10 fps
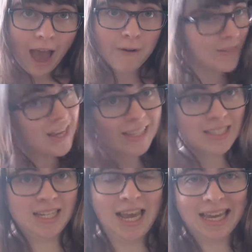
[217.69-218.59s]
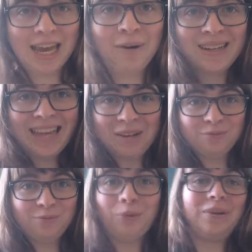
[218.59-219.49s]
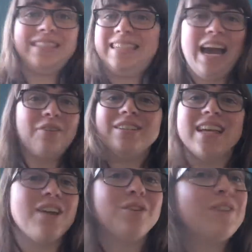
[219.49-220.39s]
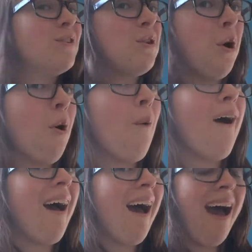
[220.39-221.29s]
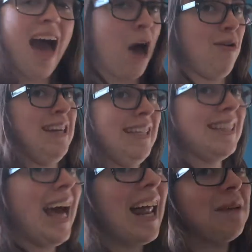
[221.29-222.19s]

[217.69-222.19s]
I read that in a day. I read that in 14 hours. I don't even know how I did that.